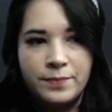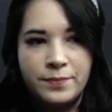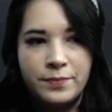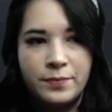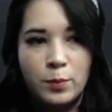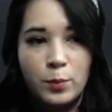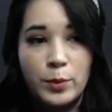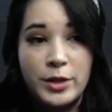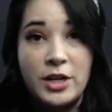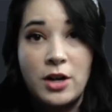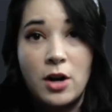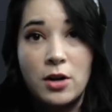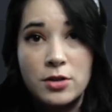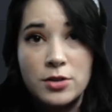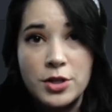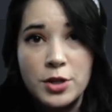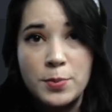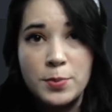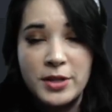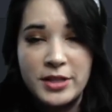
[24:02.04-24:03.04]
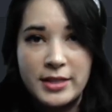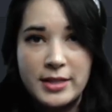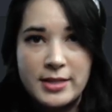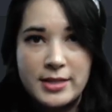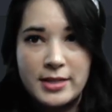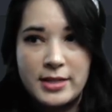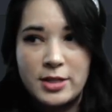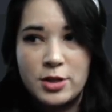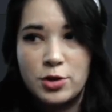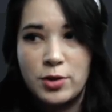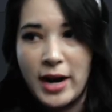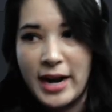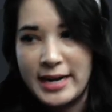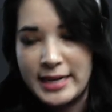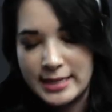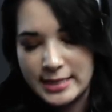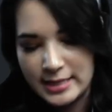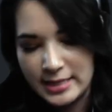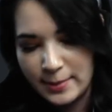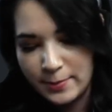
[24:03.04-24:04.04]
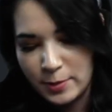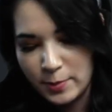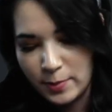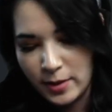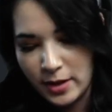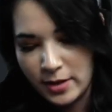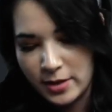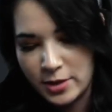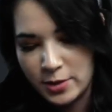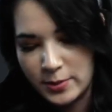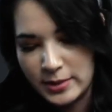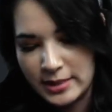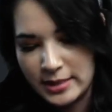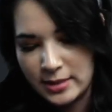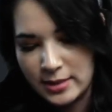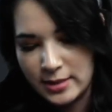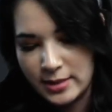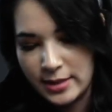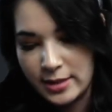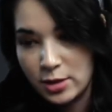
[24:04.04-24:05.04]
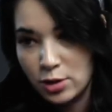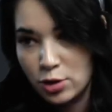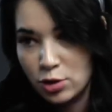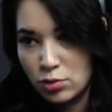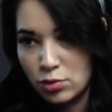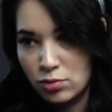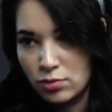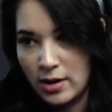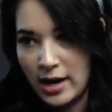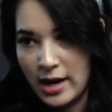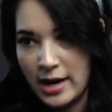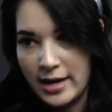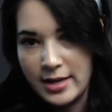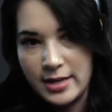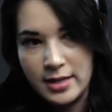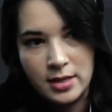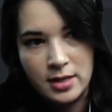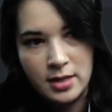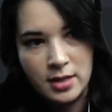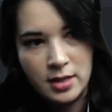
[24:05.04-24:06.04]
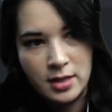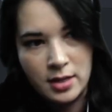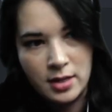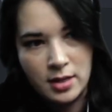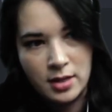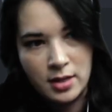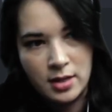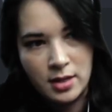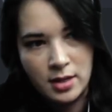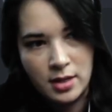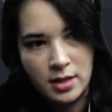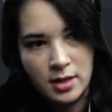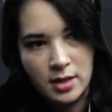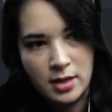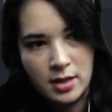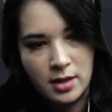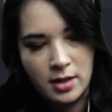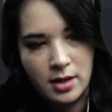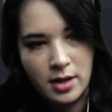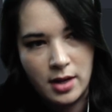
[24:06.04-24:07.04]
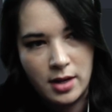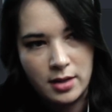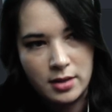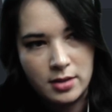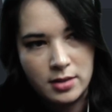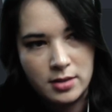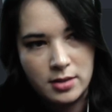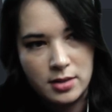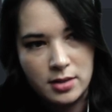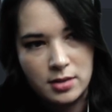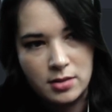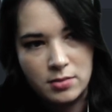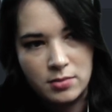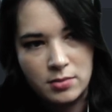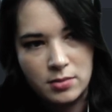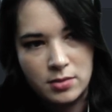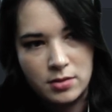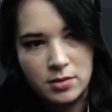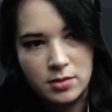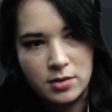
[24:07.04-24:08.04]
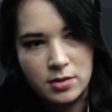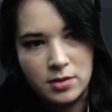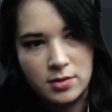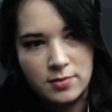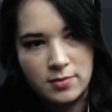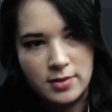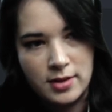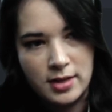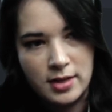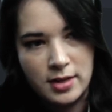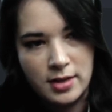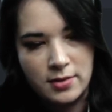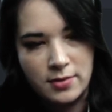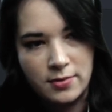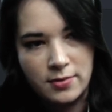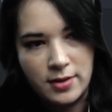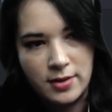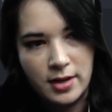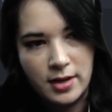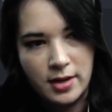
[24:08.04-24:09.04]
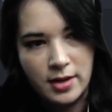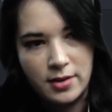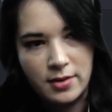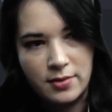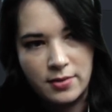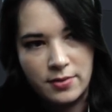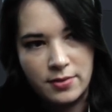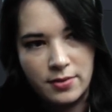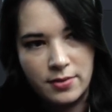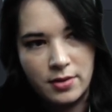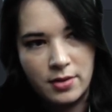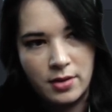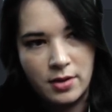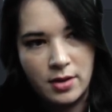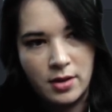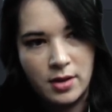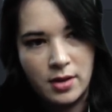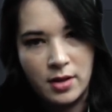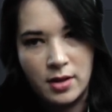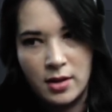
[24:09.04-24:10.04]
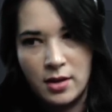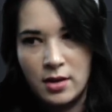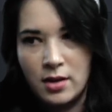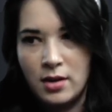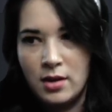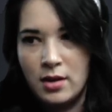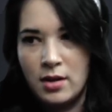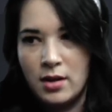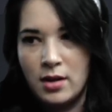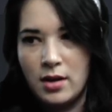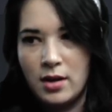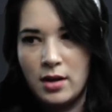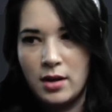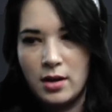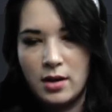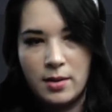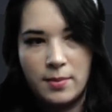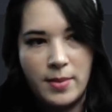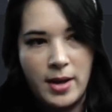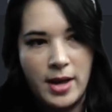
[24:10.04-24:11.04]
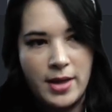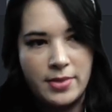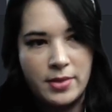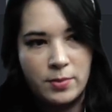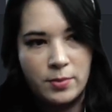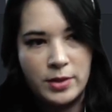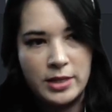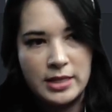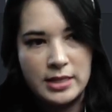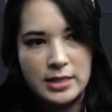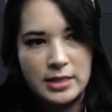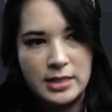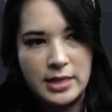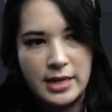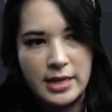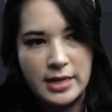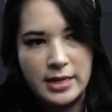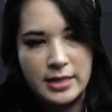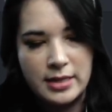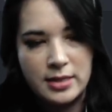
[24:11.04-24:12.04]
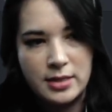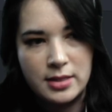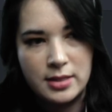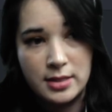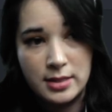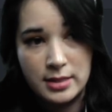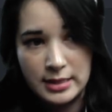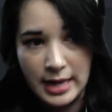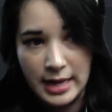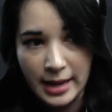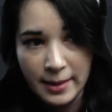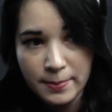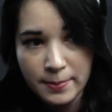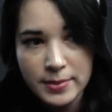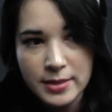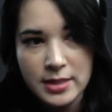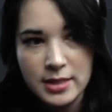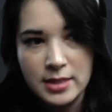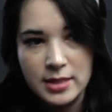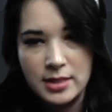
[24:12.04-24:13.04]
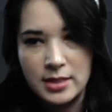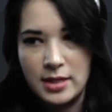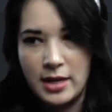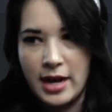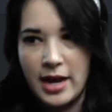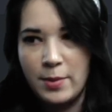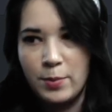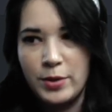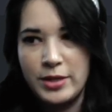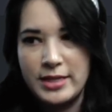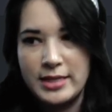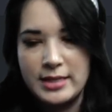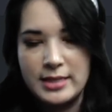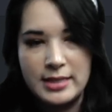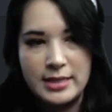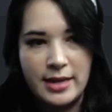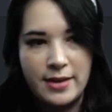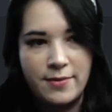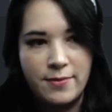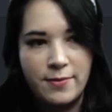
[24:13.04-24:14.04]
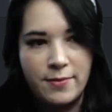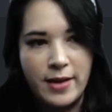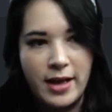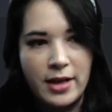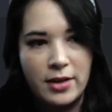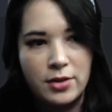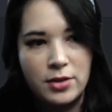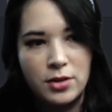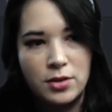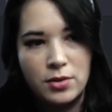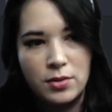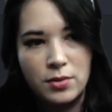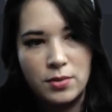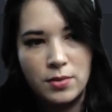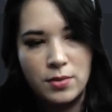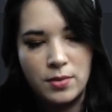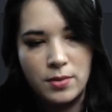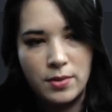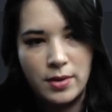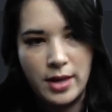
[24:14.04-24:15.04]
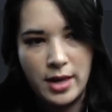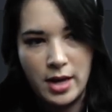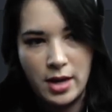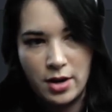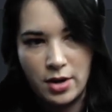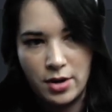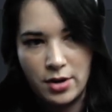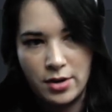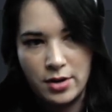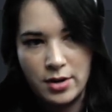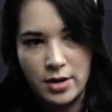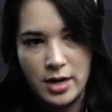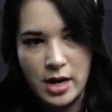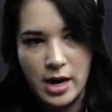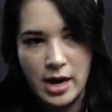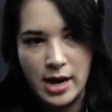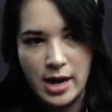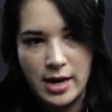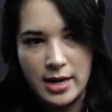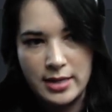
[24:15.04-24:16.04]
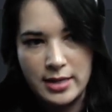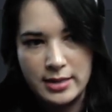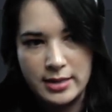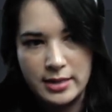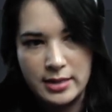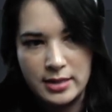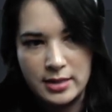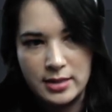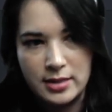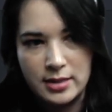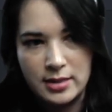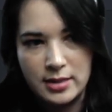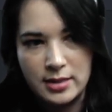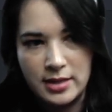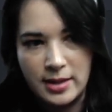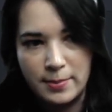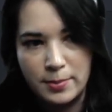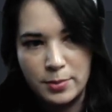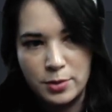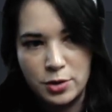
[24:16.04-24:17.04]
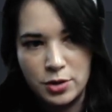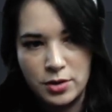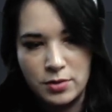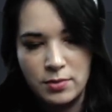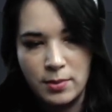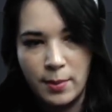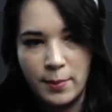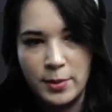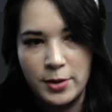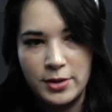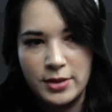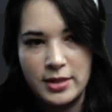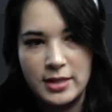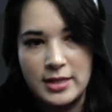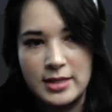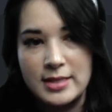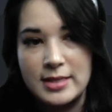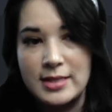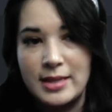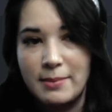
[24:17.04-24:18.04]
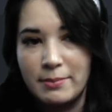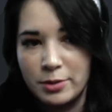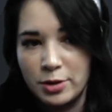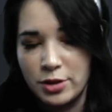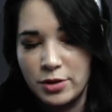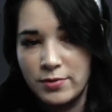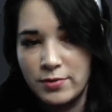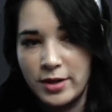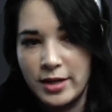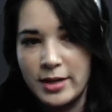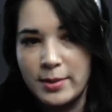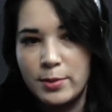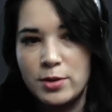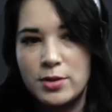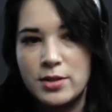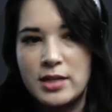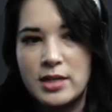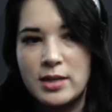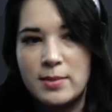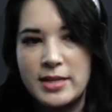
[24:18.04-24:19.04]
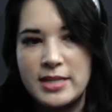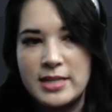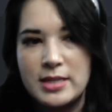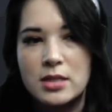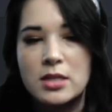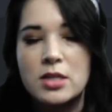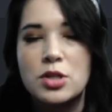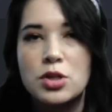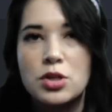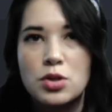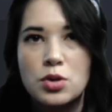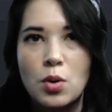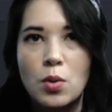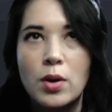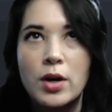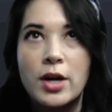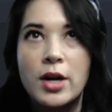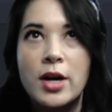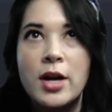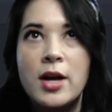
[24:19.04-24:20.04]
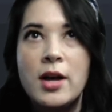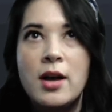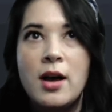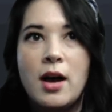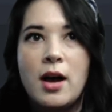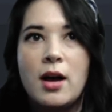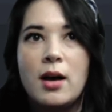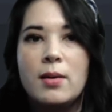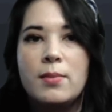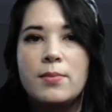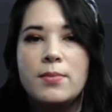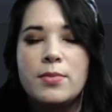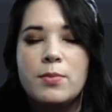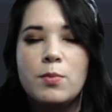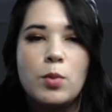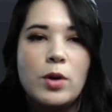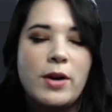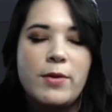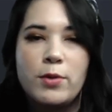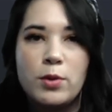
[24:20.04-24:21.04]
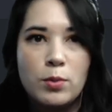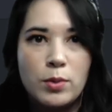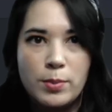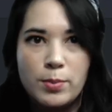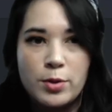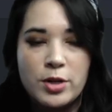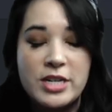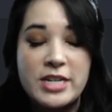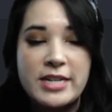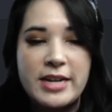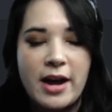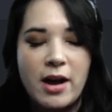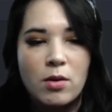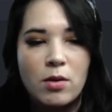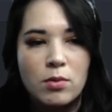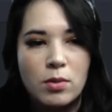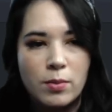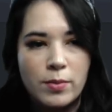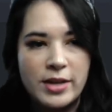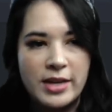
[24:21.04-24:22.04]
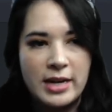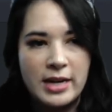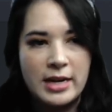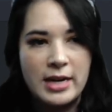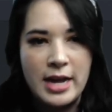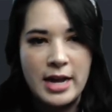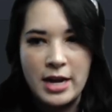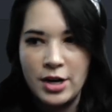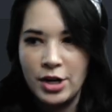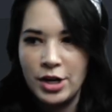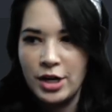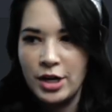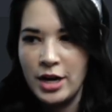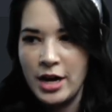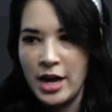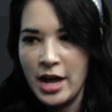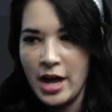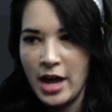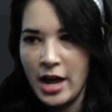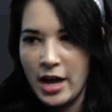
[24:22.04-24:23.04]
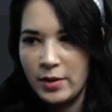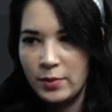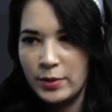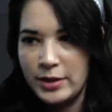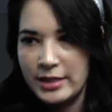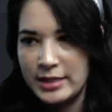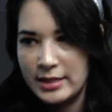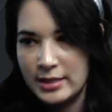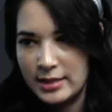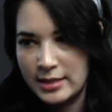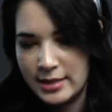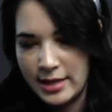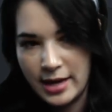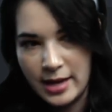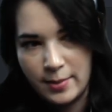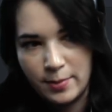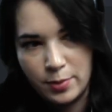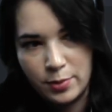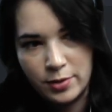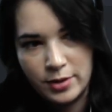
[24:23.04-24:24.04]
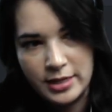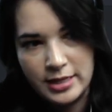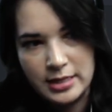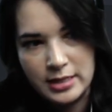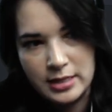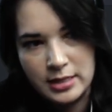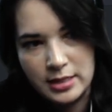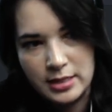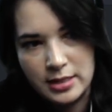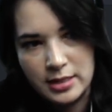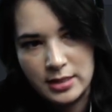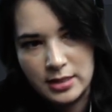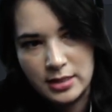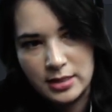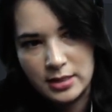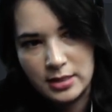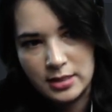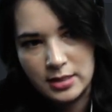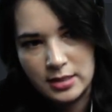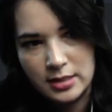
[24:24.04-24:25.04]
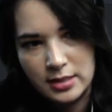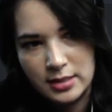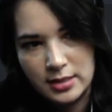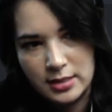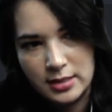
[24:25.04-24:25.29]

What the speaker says: We can also put this in a try and except block. So we can say try x equals divide 5. And then we can say except, and we can say value error as exception. Remember, the exception variable is going to basically store whatever would print out when we get an error. And we can say print exception